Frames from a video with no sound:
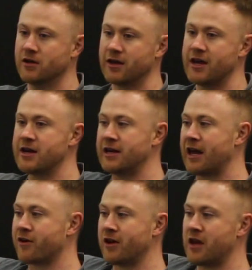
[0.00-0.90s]
Eating
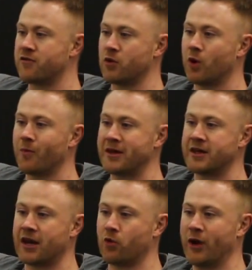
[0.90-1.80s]
later in the evening won't make
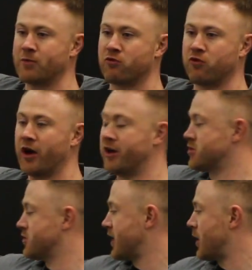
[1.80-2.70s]
you gain weight, provided
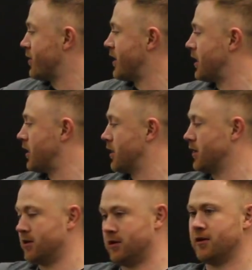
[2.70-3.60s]
you stay within
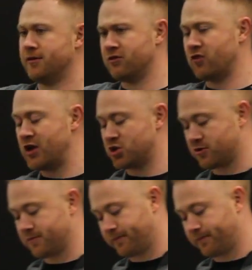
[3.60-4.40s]
these ranges.